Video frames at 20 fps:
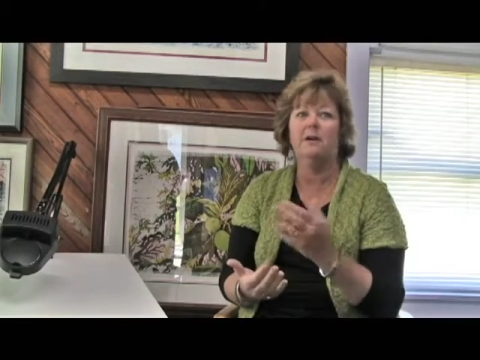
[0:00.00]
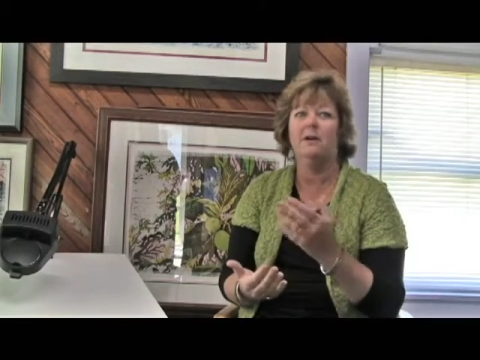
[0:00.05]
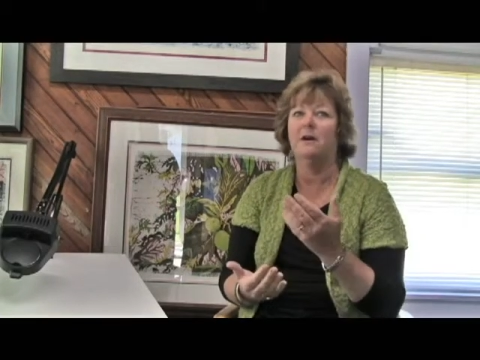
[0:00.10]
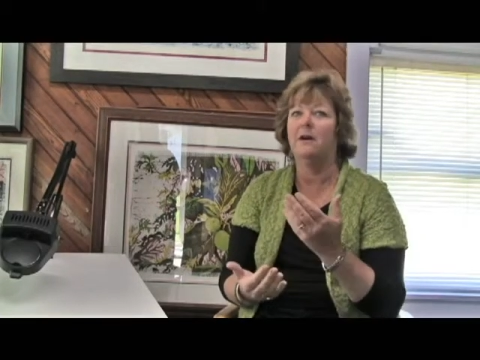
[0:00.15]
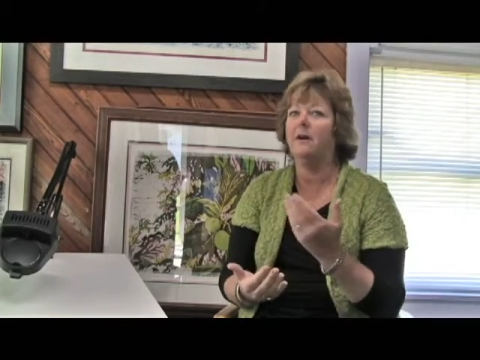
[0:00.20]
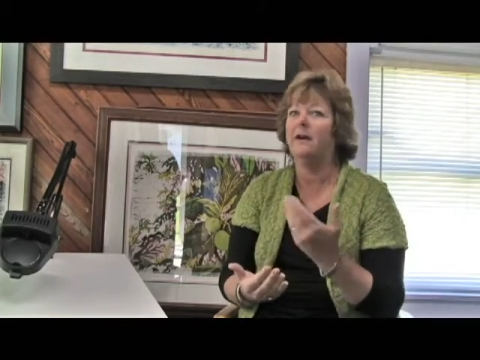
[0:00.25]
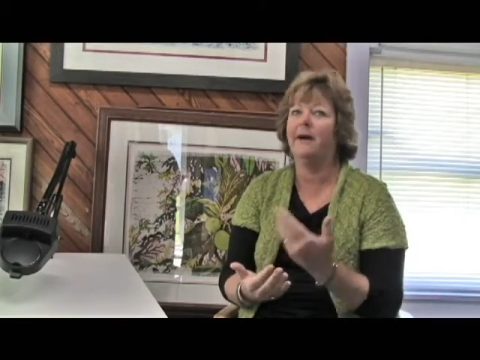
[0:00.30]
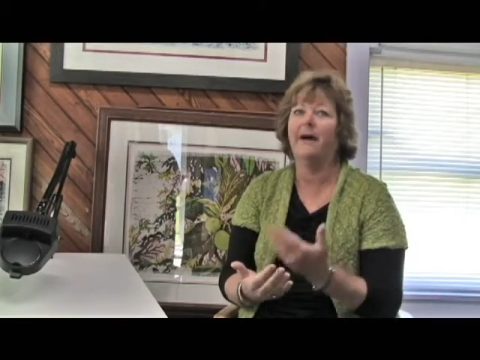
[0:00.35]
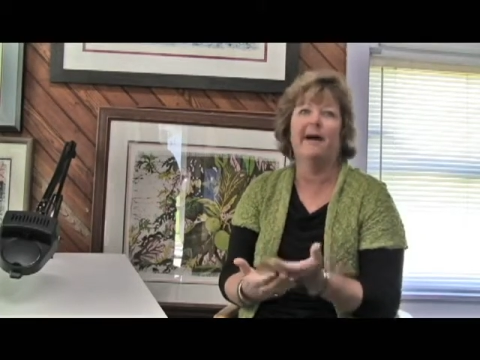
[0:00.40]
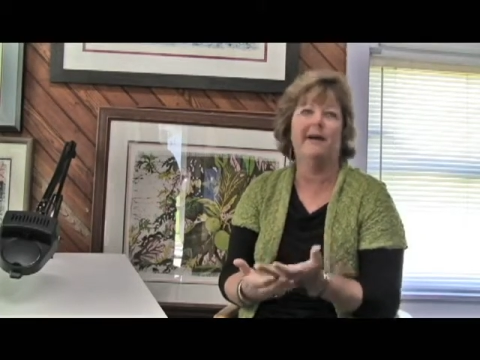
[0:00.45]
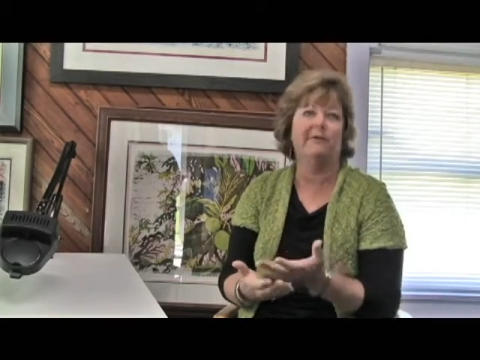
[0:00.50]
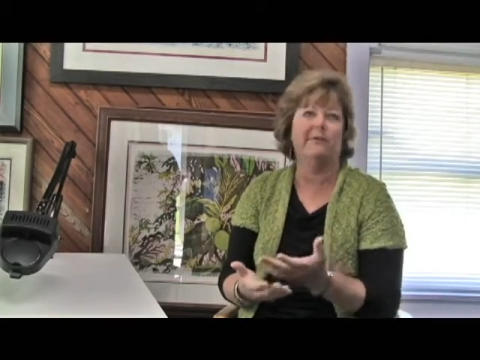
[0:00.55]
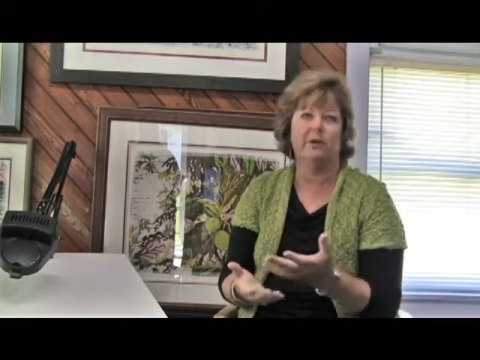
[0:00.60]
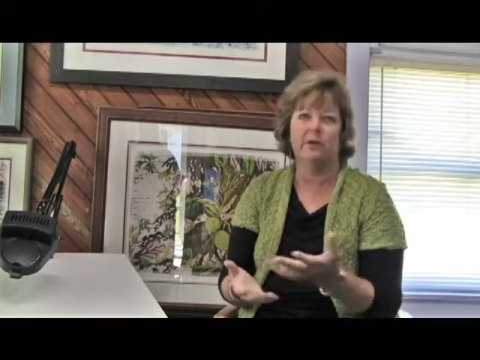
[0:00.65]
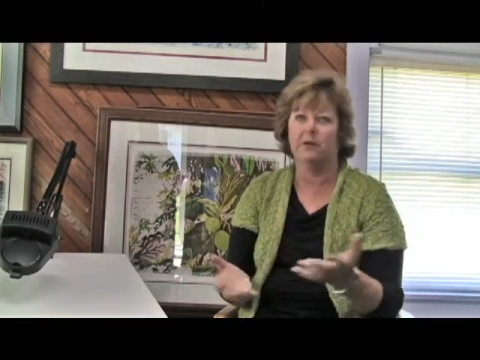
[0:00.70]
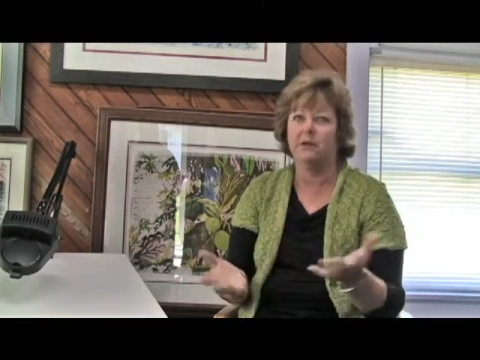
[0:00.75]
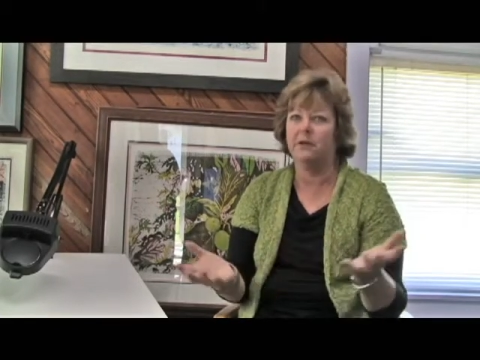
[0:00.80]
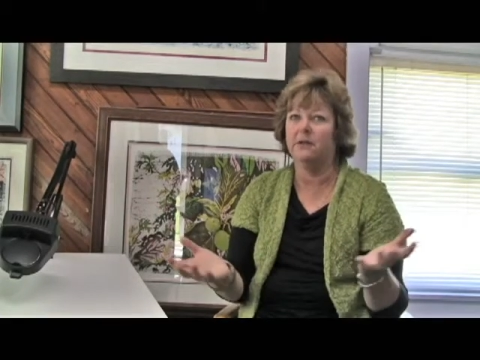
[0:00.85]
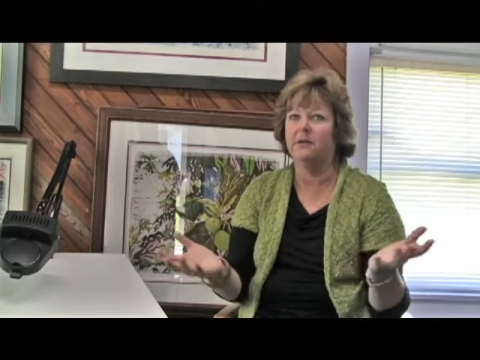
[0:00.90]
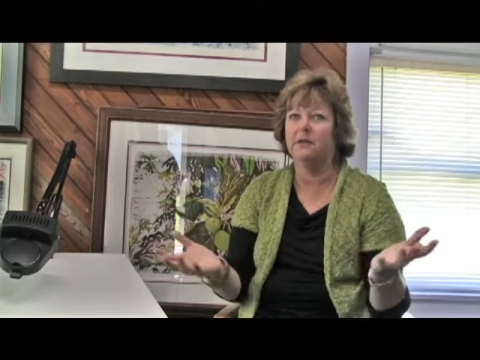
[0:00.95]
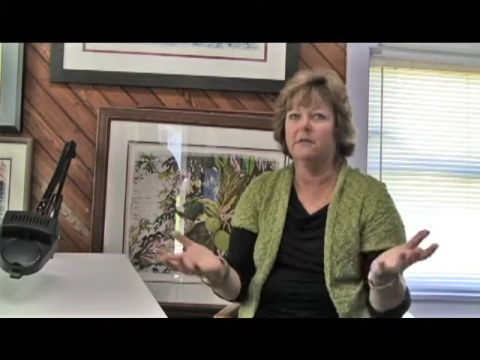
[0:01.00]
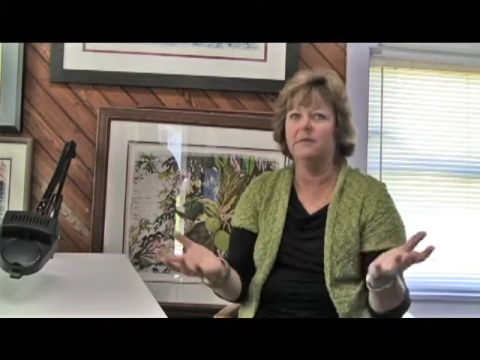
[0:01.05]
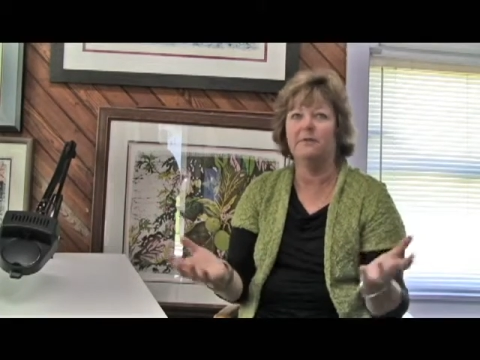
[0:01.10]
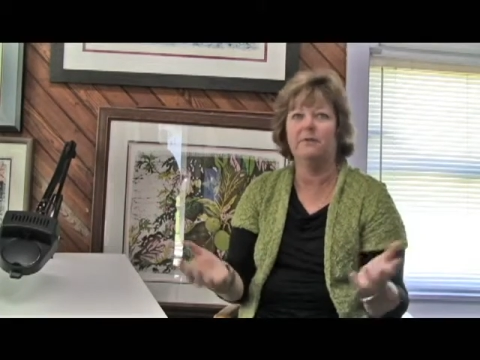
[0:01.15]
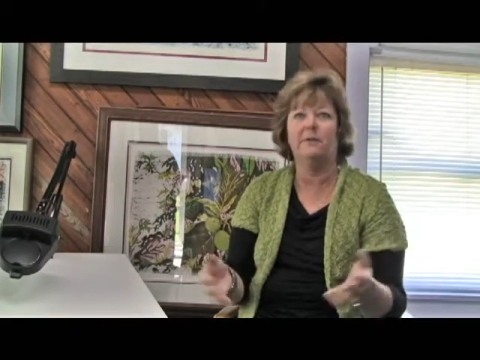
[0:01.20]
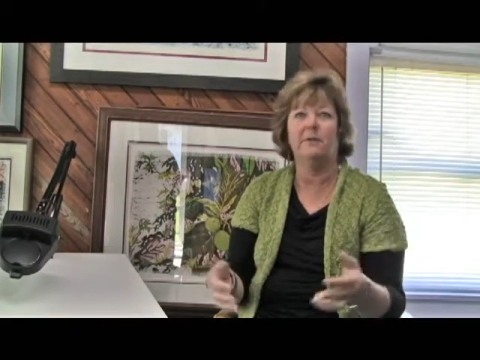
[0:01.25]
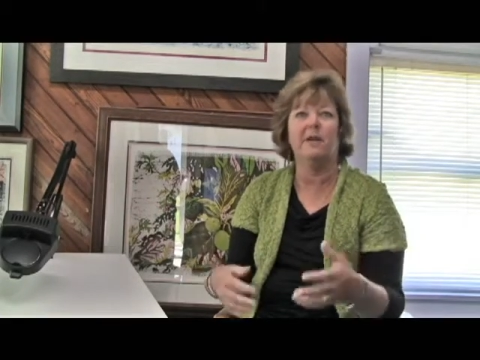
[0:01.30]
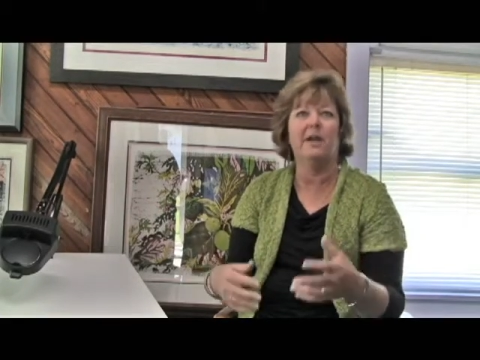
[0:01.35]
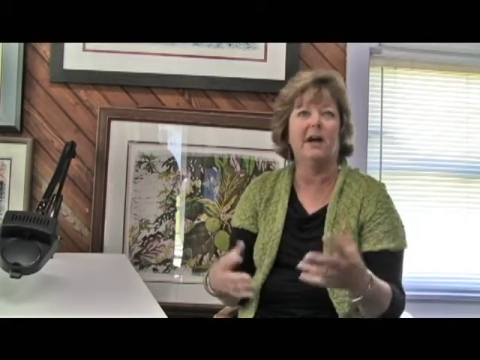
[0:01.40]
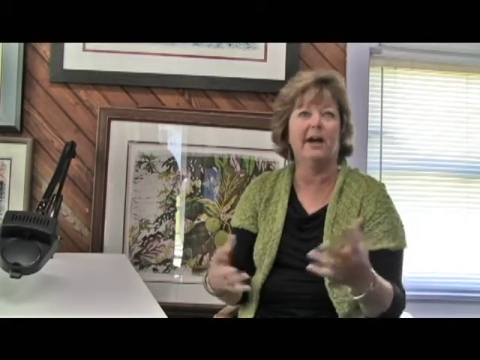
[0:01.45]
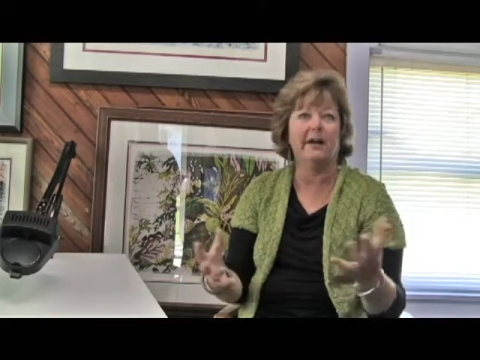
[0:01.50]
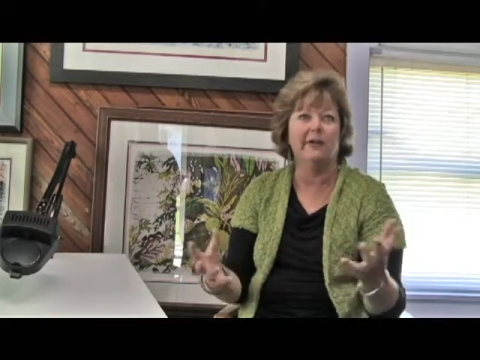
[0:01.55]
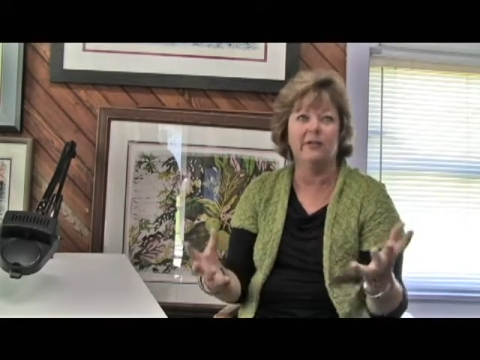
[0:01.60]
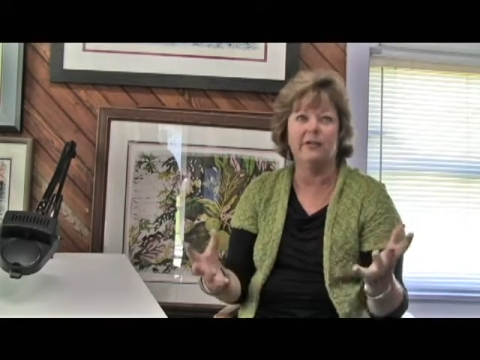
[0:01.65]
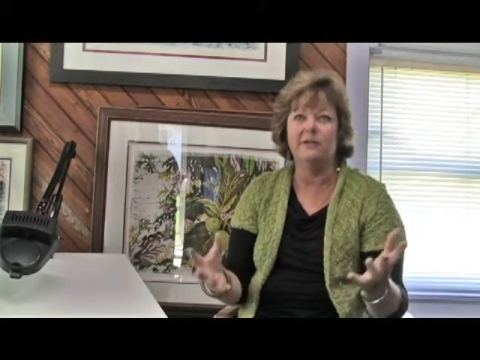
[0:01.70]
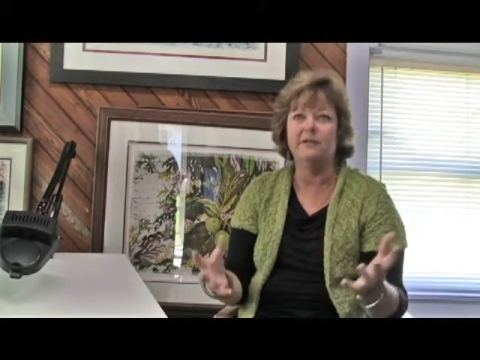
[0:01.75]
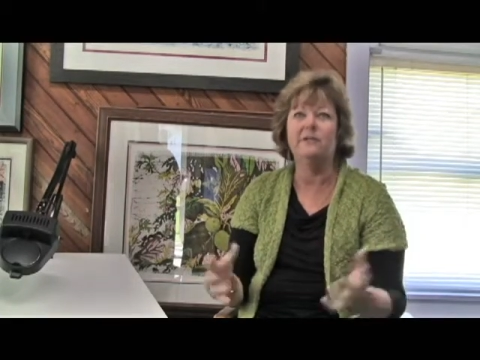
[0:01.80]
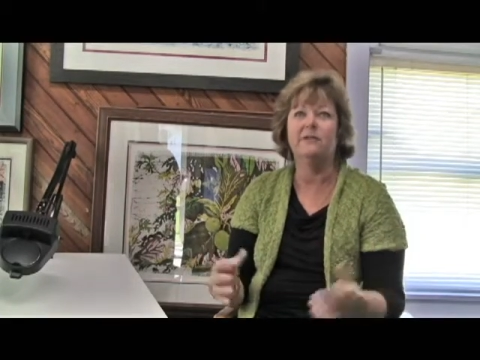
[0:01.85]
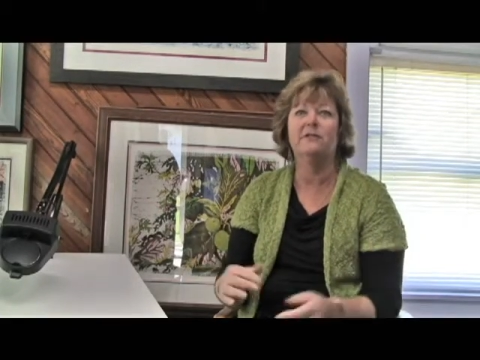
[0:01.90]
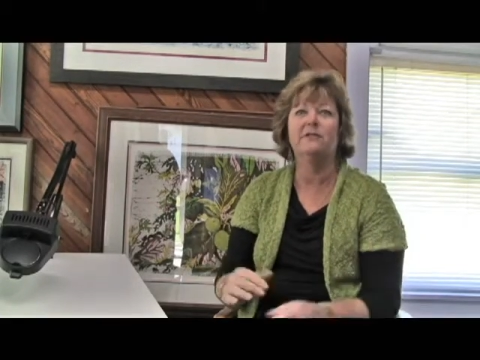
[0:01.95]
Africa, the
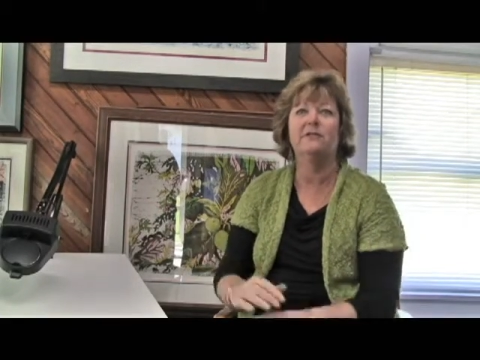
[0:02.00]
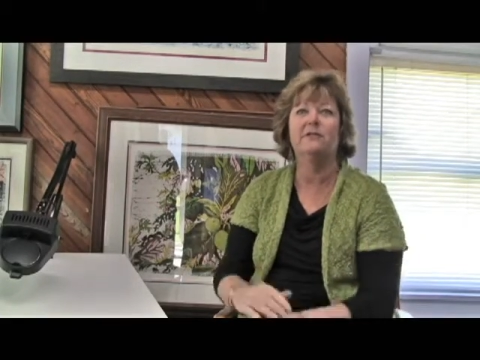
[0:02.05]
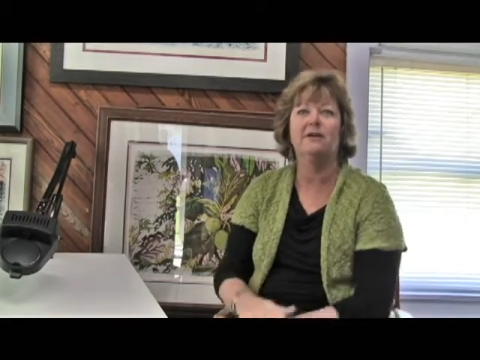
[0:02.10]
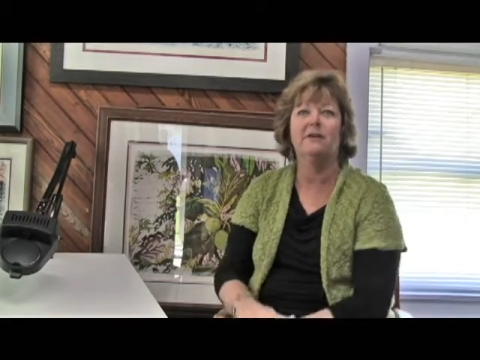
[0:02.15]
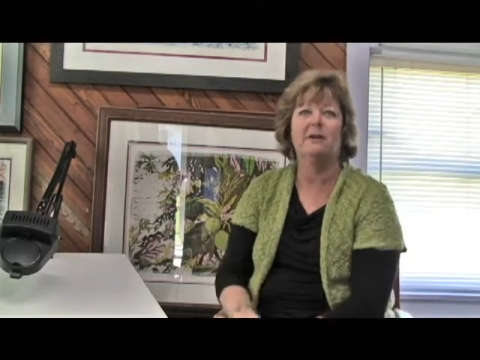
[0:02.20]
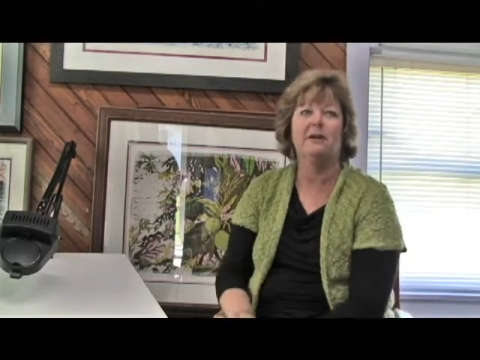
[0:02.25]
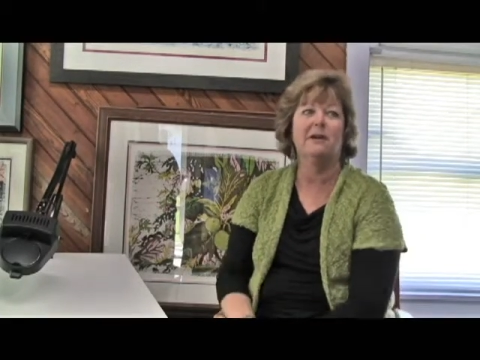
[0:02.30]
islands.